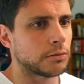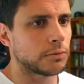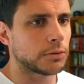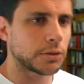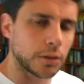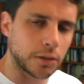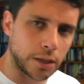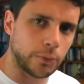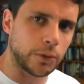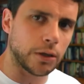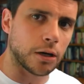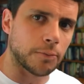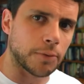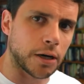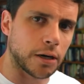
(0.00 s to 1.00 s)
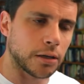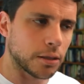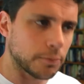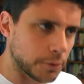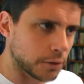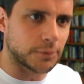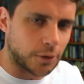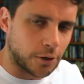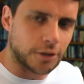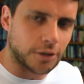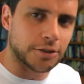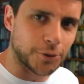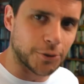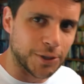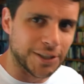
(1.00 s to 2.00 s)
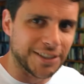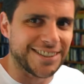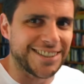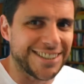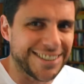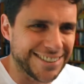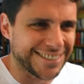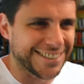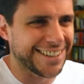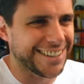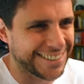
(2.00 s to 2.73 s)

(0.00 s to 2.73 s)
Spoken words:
So there we go, Byron. A bit of consequences.